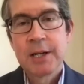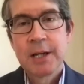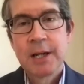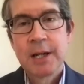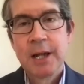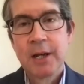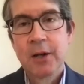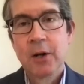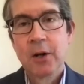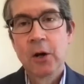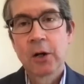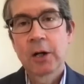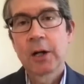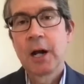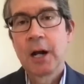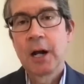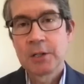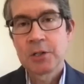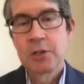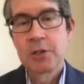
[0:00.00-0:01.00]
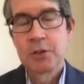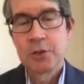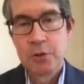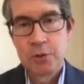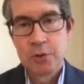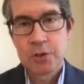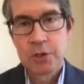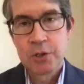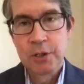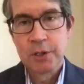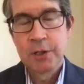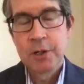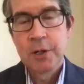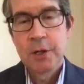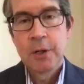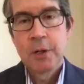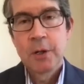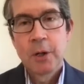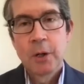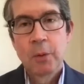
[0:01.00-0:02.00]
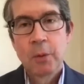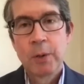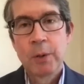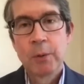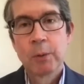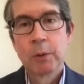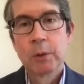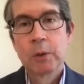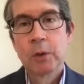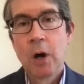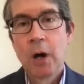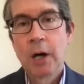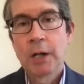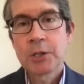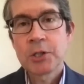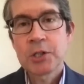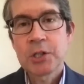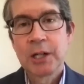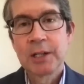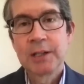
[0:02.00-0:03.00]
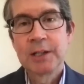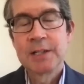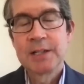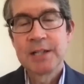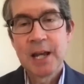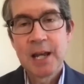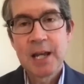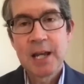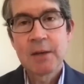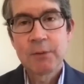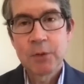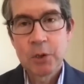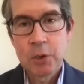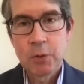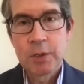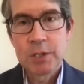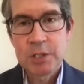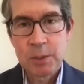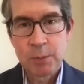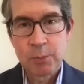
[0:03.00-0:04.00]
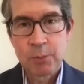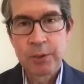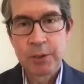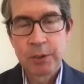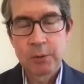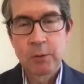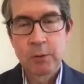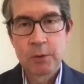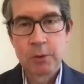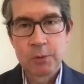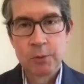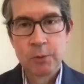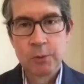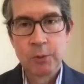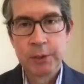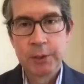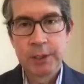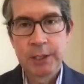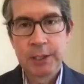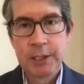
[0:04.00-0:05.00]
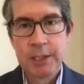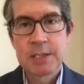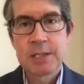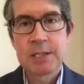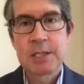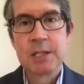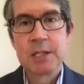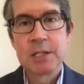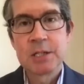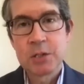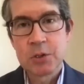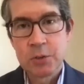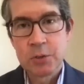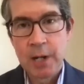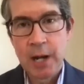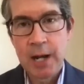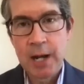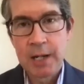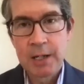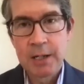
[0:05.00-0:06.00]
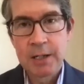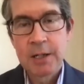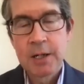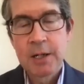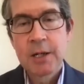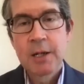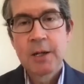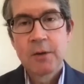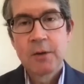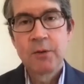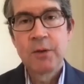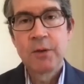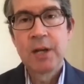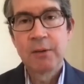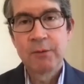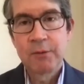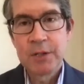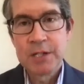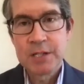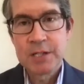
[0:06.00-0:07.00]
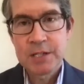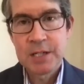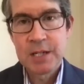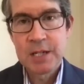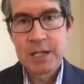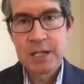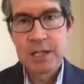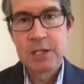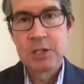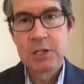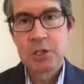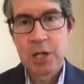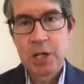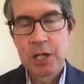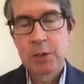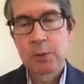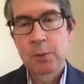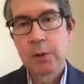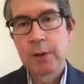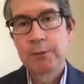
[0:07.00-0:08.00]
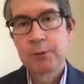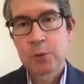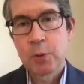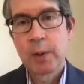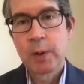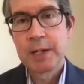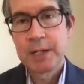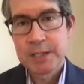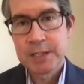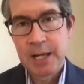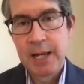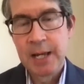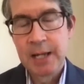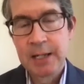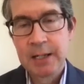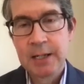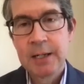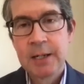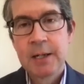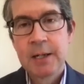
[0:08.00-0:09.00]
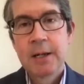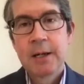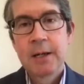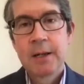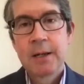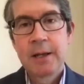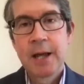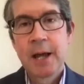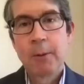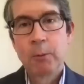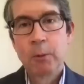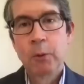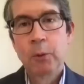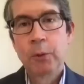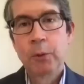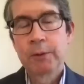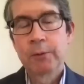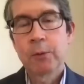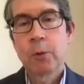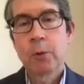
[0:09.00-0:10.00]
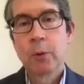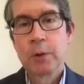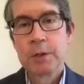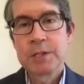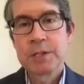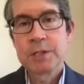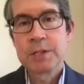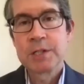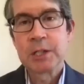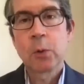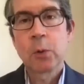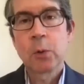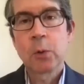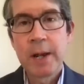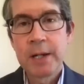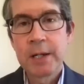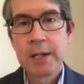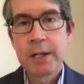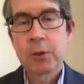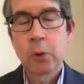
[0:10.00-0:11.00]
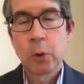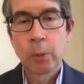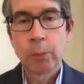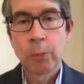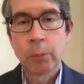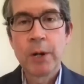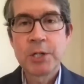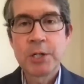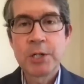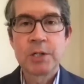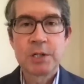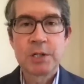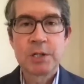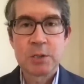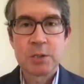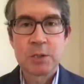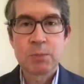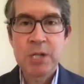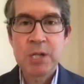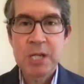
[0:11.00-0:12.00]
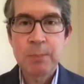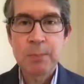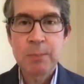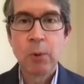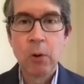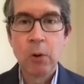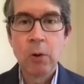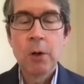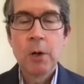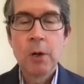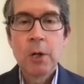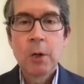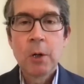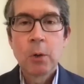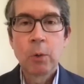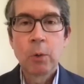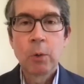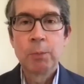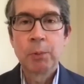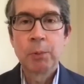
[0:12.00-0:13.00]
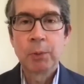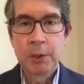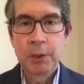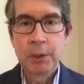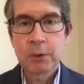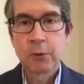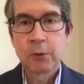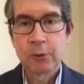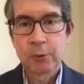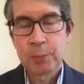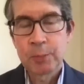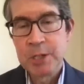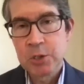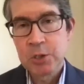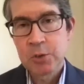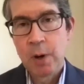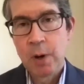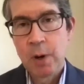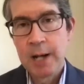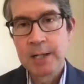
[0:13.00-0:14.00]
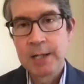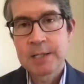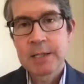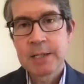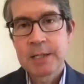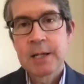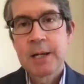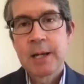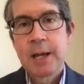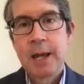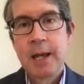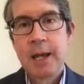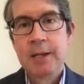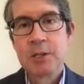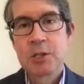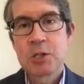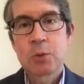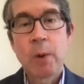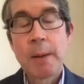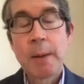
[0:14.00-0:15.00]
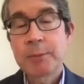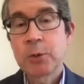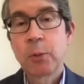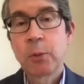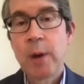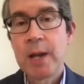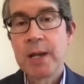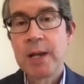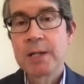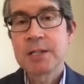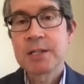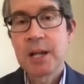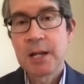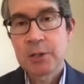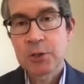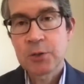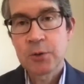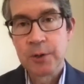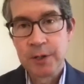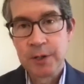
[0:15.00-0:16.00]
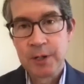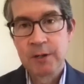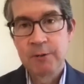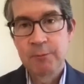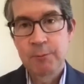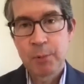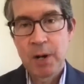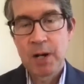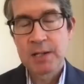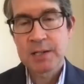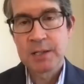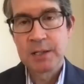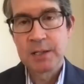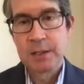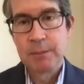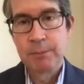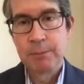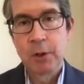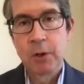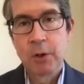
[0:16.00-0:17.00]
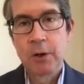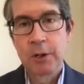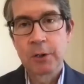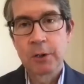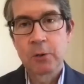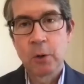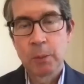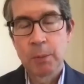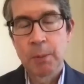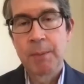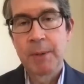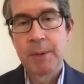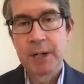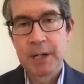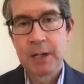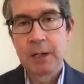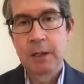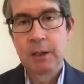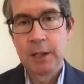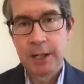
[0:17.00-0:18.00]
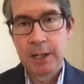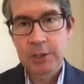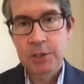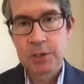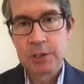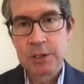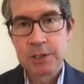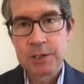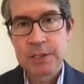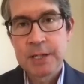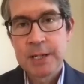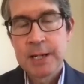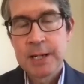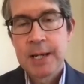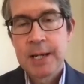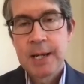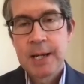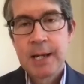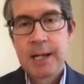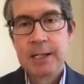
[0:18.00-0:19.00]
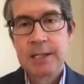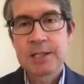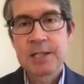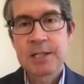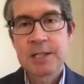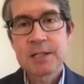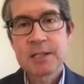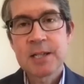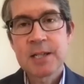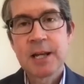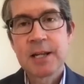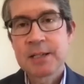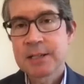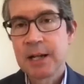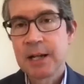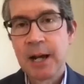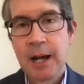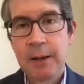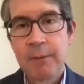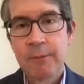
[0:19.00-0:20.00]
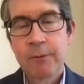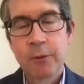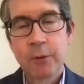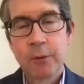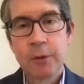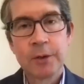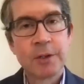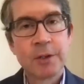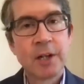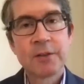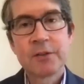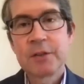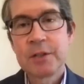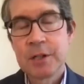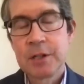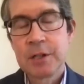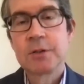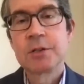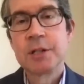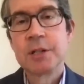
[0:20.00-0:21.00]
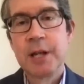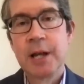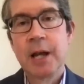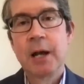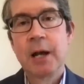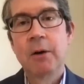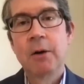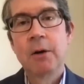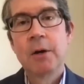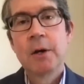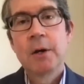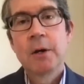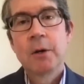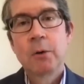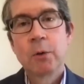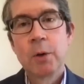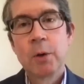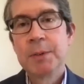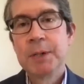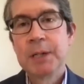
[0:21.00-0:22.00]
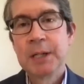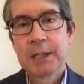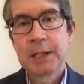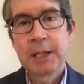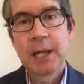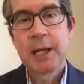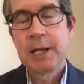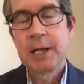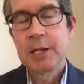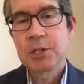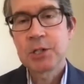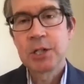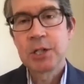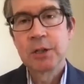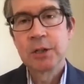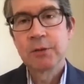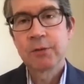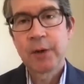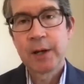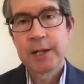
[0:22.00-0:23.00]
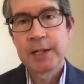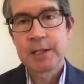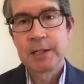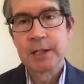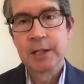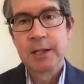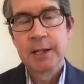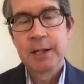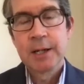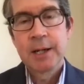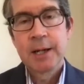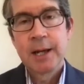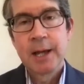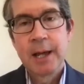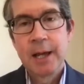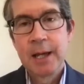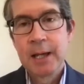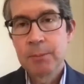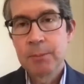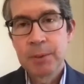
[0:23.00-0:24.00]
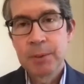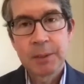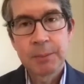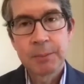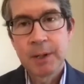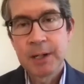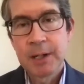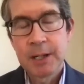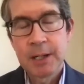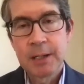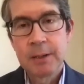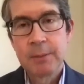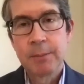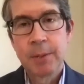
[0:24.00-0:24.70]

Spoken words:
and our Constitution. We were launched on the day of the U.S. Supreme Court's ruling in Citizens United v. FEC in January of 2010. That ruling, of course, equated corporations as people with political speech rights and swept away a century of precedent barring corporate money in elections. And since that time, for a dozen years now, we've been engaged in the fight to end big money in